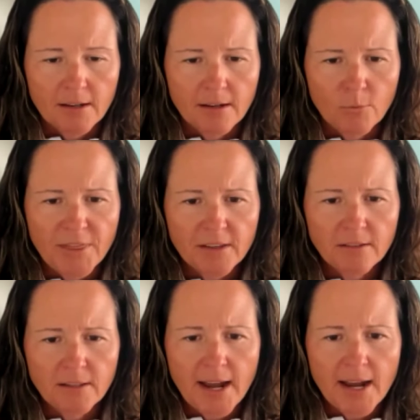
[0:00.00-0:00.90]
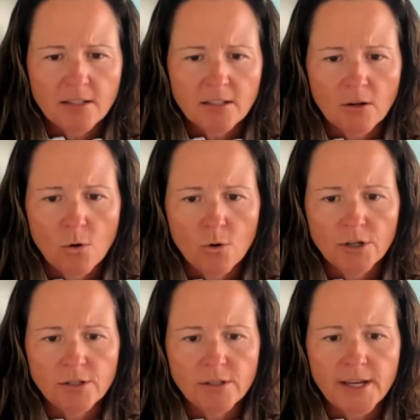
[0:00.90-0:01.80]
With the last
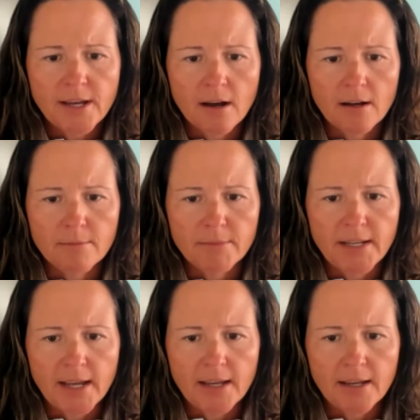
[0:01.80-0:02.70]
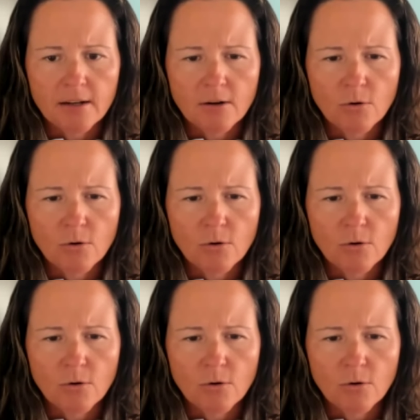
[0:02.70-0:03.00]
quarterly update,